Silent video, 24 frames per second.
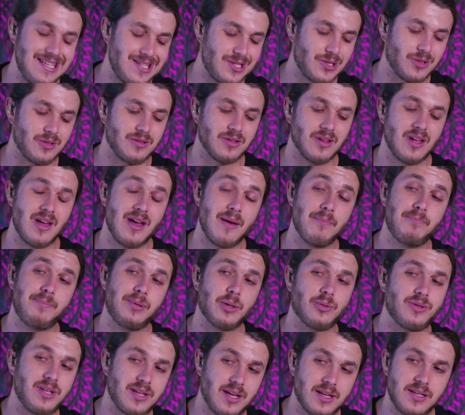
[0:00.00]
Kiesel
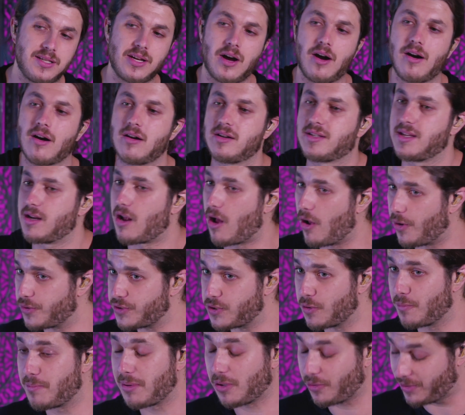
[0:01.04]
building guitars and
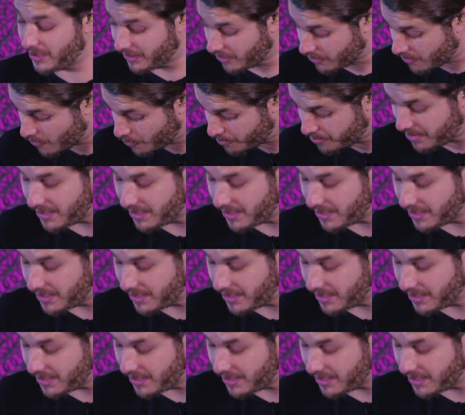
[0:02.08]
also building their